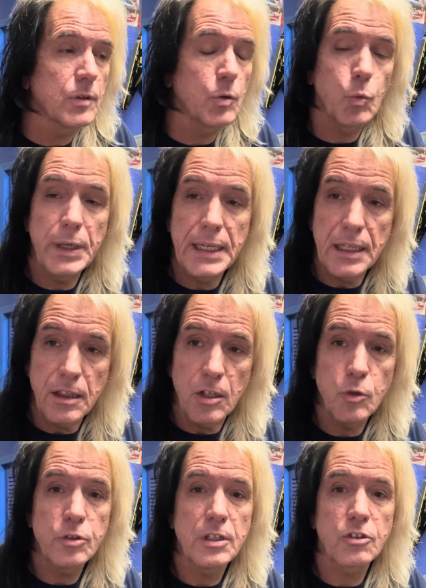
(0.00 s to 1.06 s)
we get
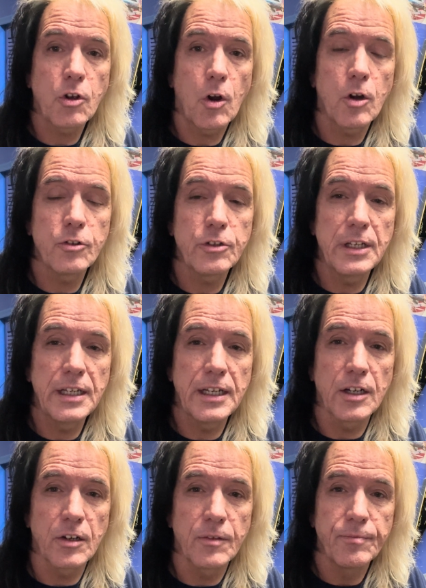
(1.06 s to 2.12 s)
those guitars in
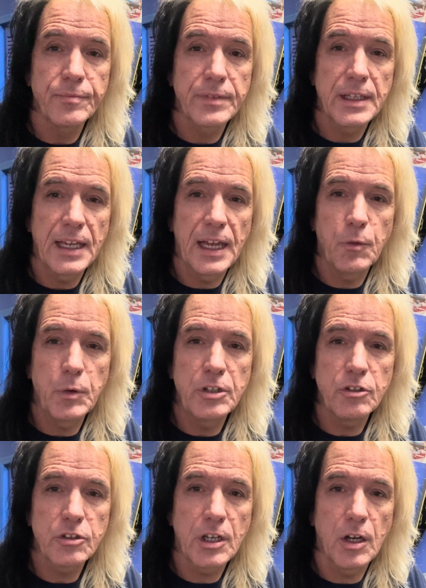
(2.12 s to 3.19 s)
here and we
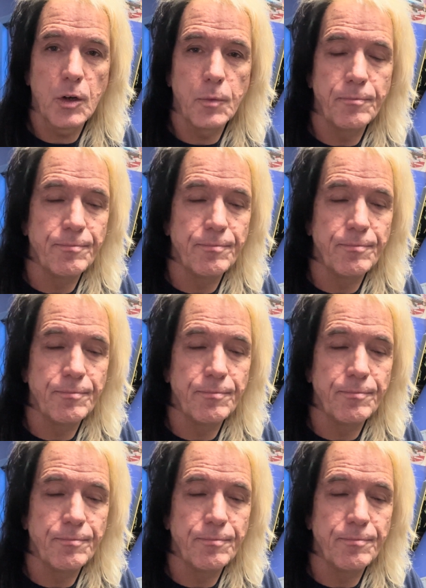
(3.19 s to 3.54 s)
just go,